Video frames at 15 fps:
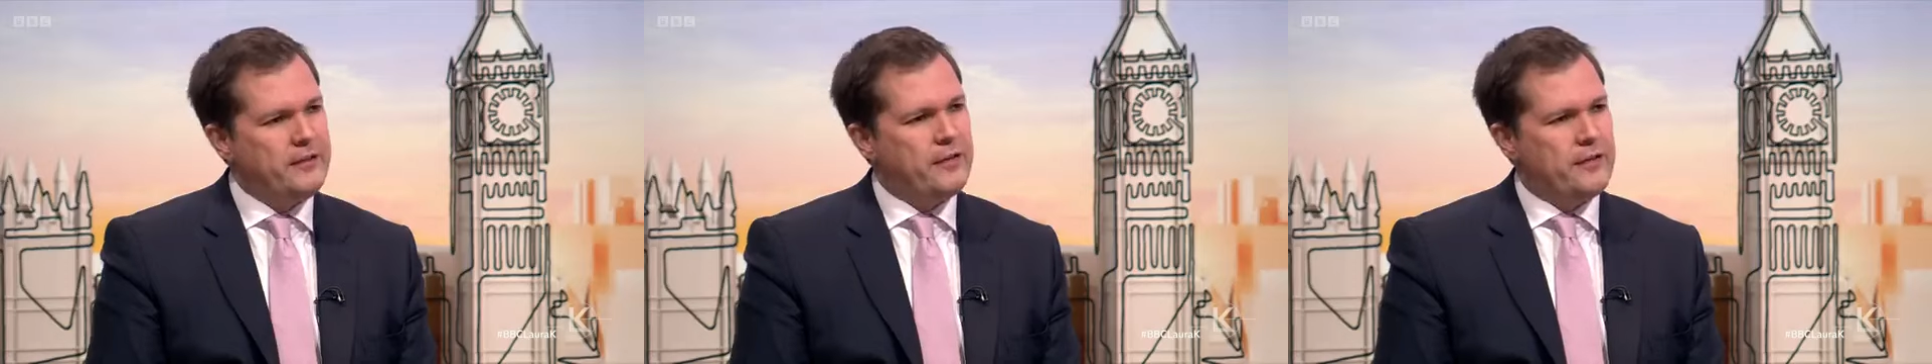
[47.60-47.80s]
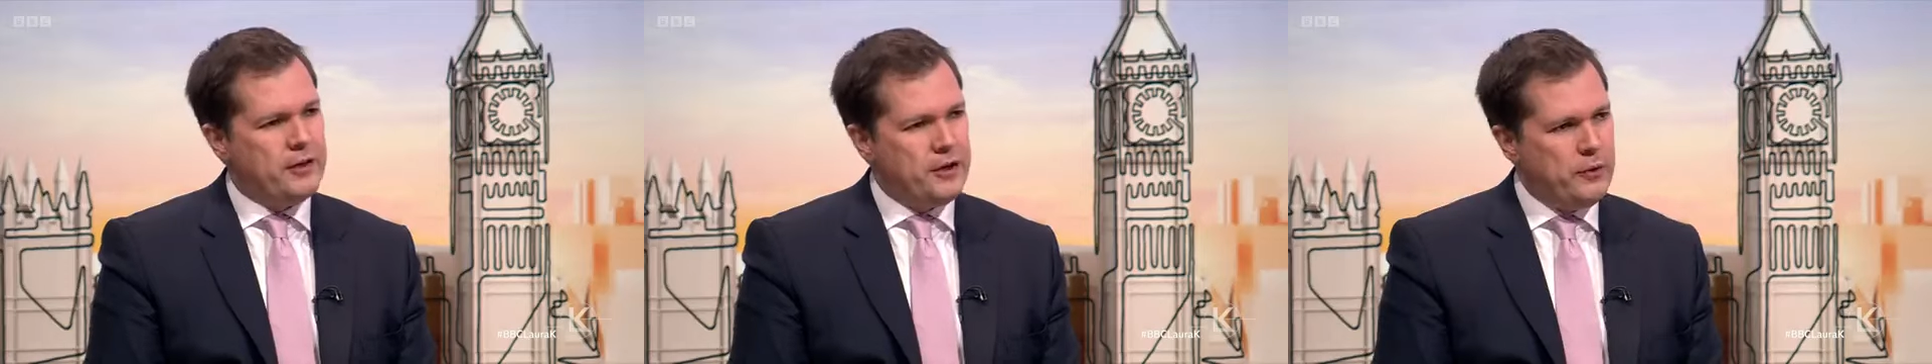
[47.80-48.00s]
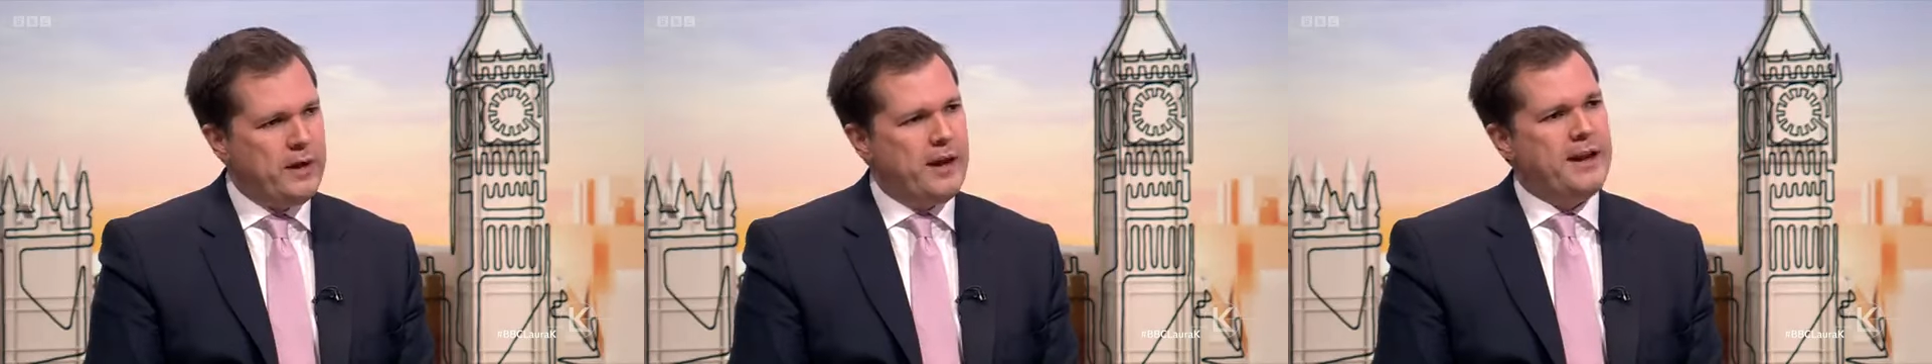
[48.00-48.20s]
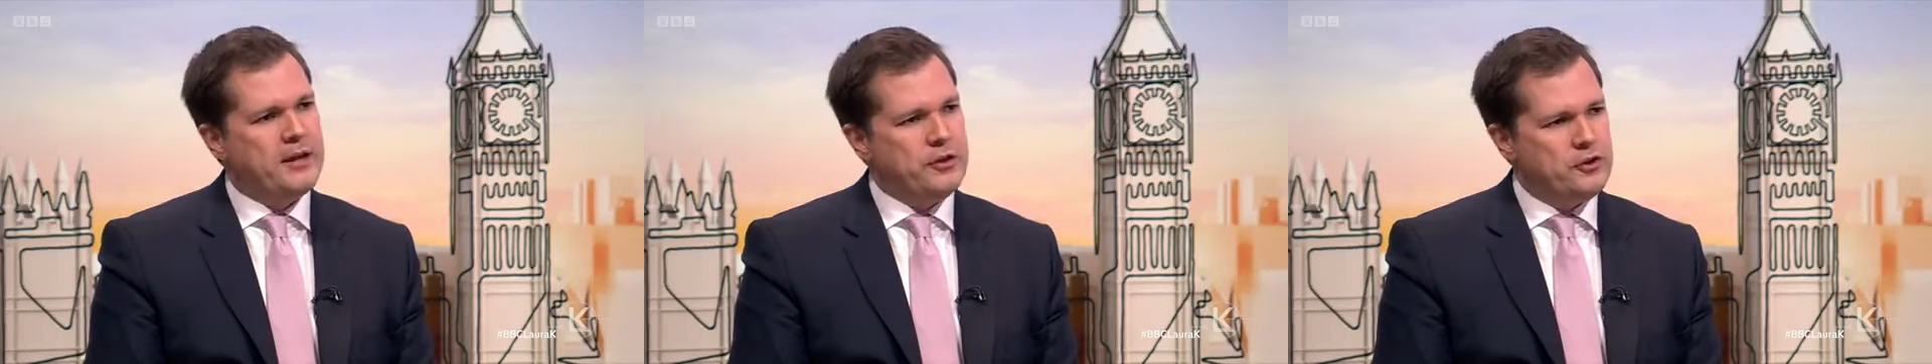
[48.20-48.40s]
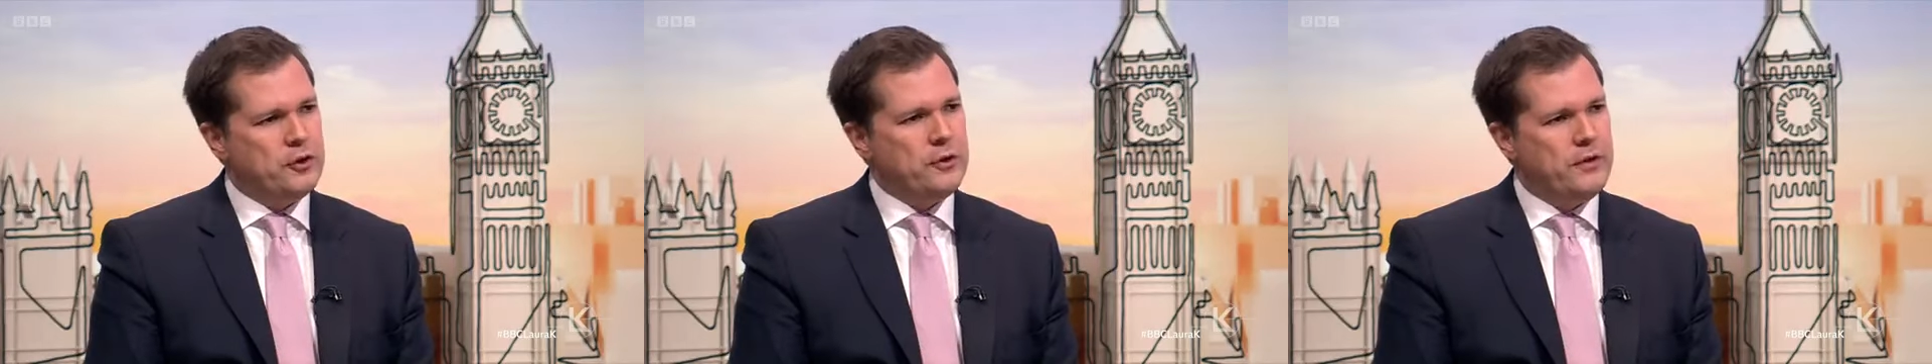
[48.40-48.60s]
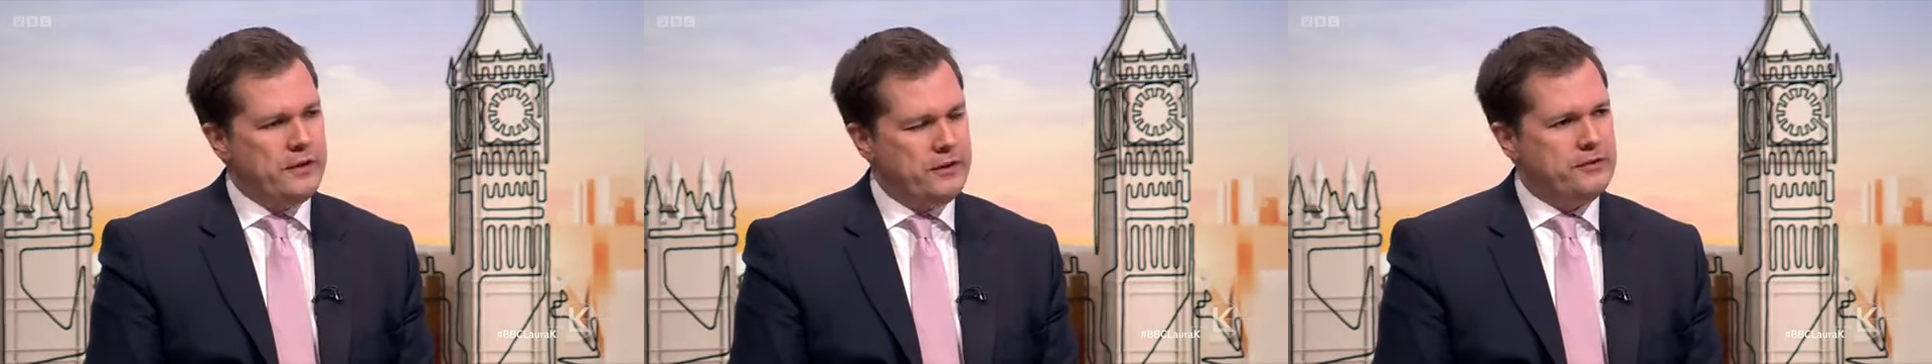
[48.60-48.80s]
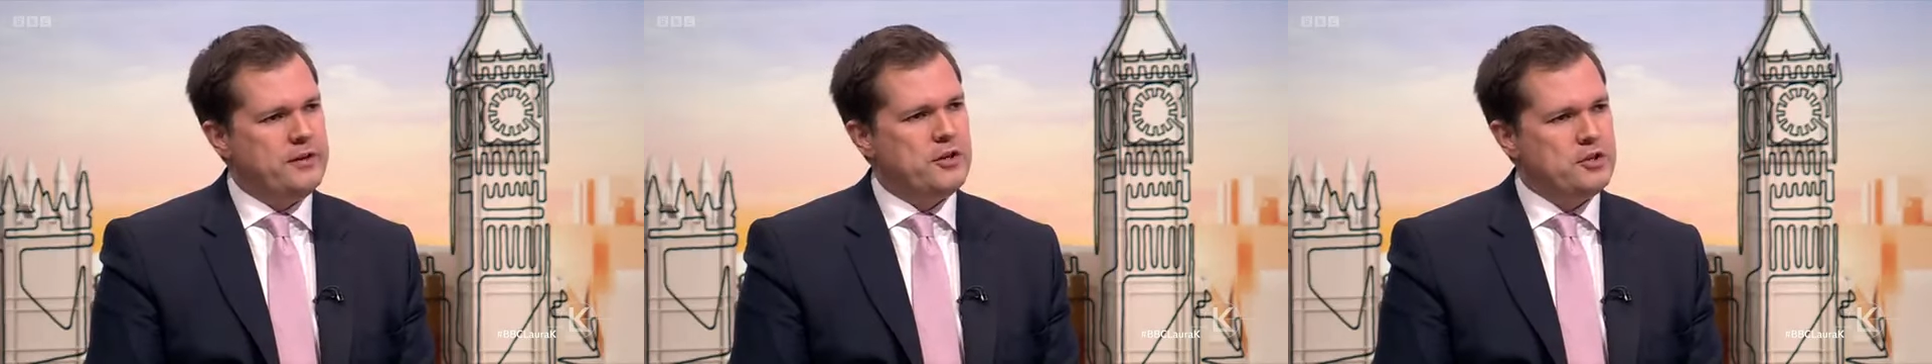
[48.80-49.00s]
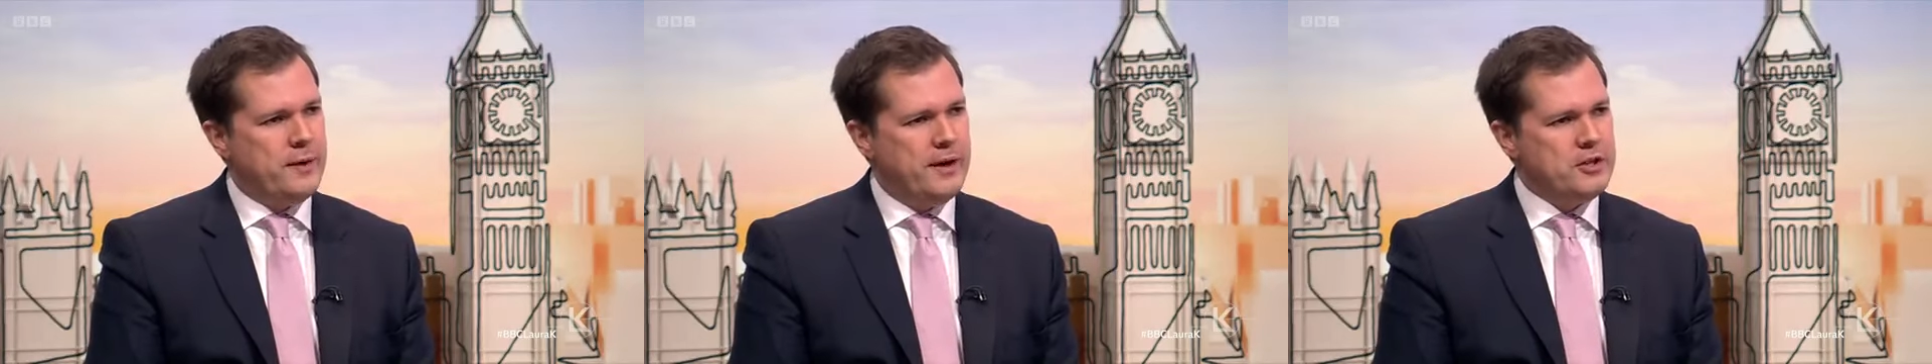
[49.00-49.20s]
thing that the UK can do in these
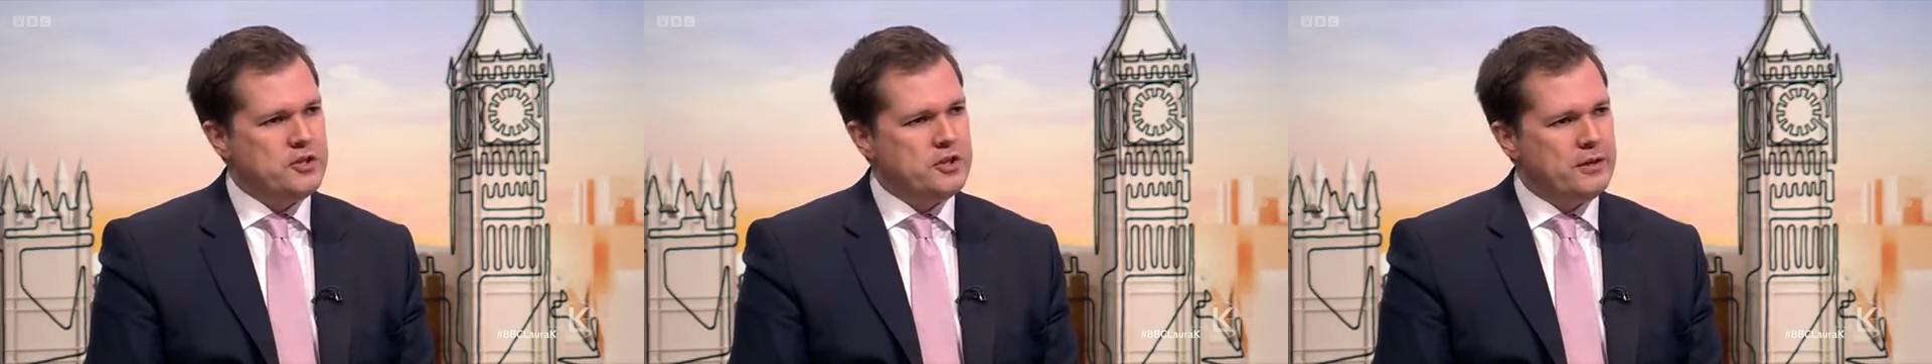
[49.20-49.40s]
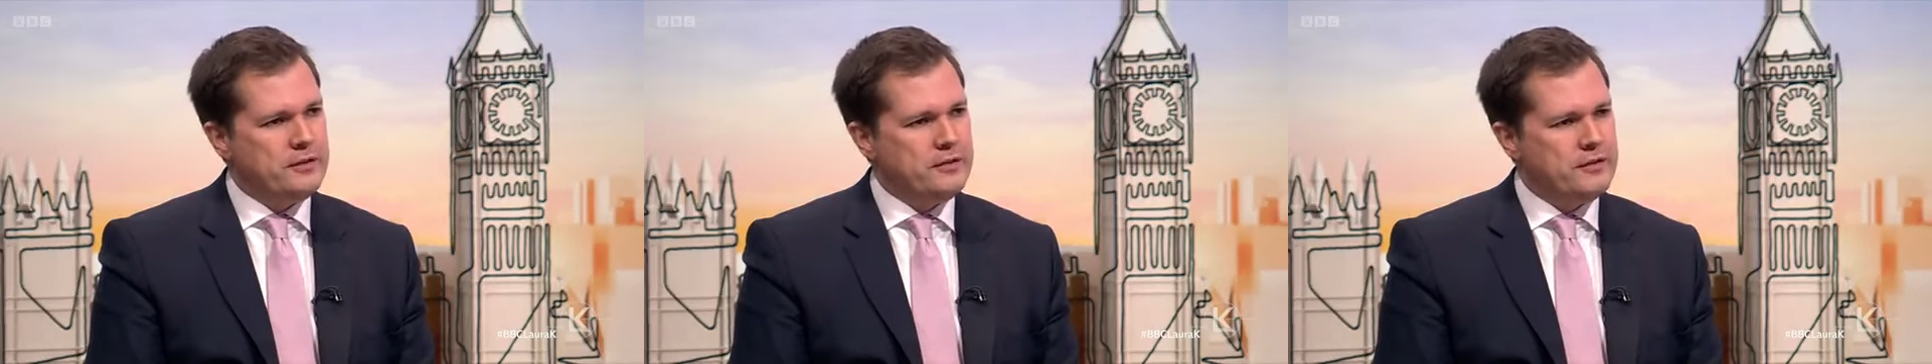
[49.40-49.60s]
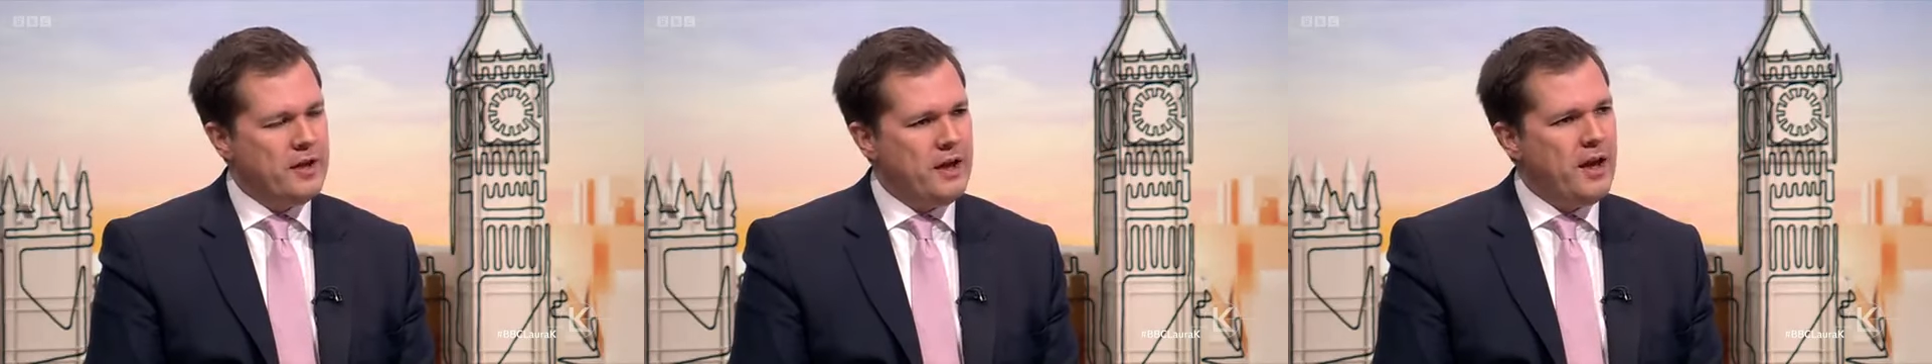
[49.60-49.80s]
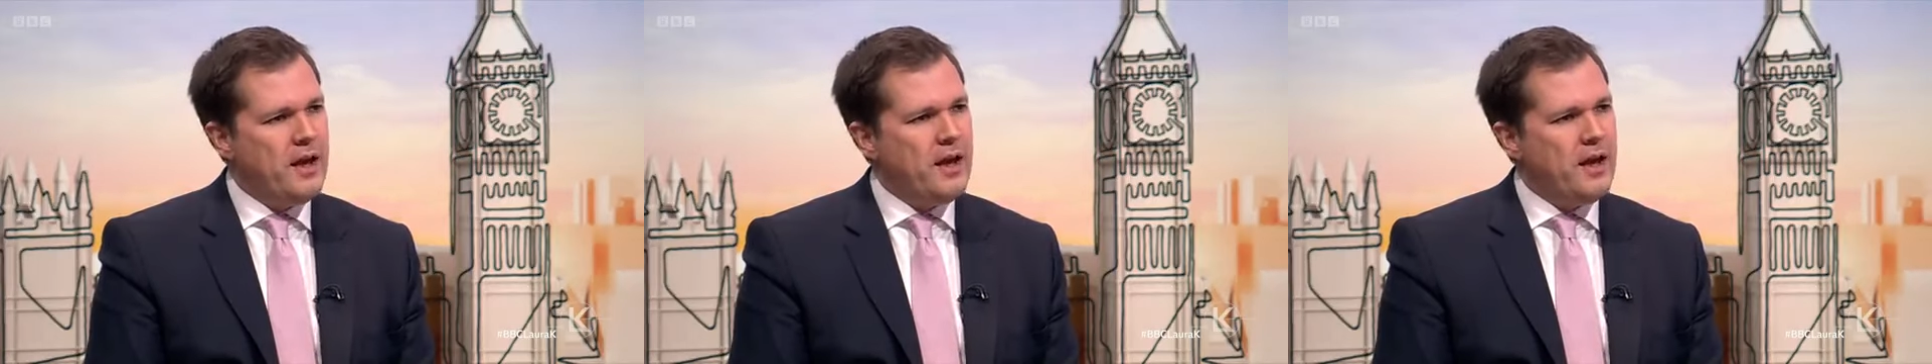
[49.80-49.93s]
situations